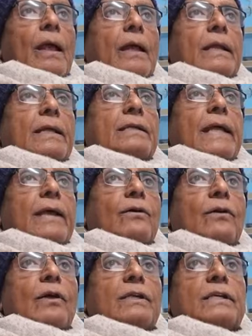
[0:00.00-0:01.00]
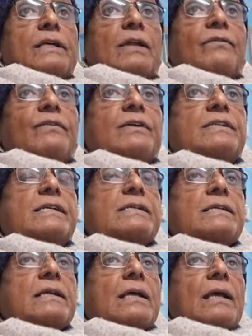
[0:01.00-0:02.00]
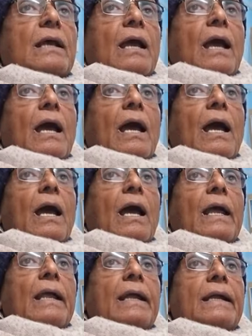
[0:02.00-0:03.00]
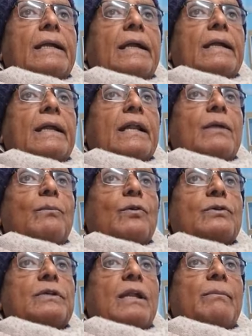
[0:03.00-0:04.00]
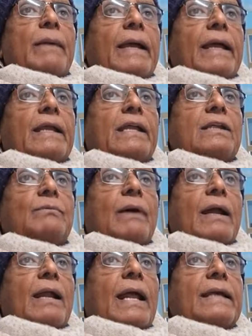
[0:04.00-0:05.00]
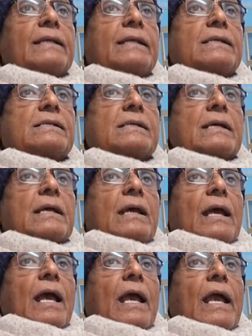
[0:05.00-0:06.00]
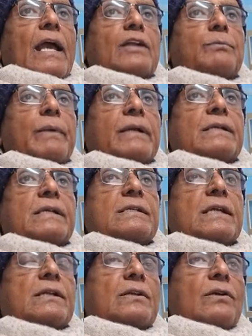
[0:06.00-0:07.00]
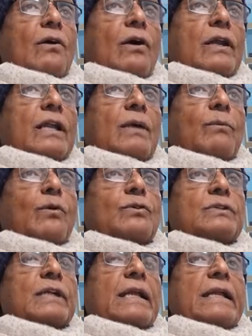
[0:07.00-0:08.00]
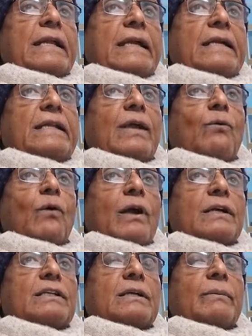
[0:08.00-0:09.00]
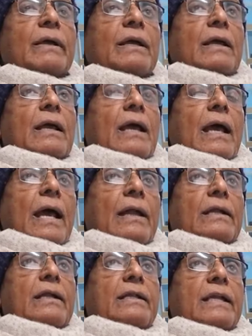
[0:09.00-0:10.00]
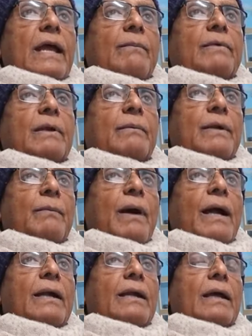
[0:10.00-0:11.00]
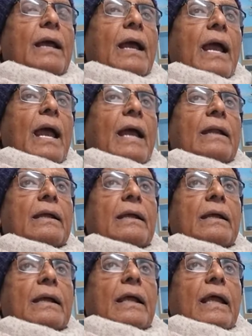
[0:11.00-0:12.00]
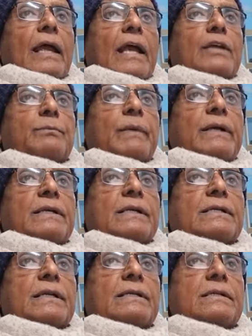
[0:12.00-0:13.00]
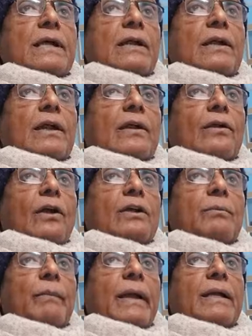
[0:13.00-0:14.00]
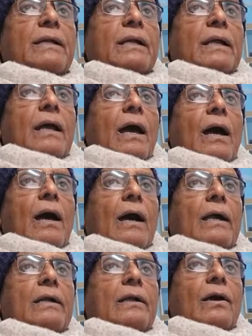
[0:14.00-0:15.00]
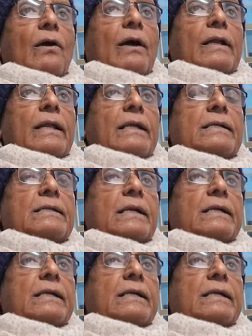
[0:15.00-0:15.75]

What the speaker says: Then psychological features, internal emotional mechanism are like this. Expectations or emotional need, they want some, they have the demand, and expectations are not met, hurt or insult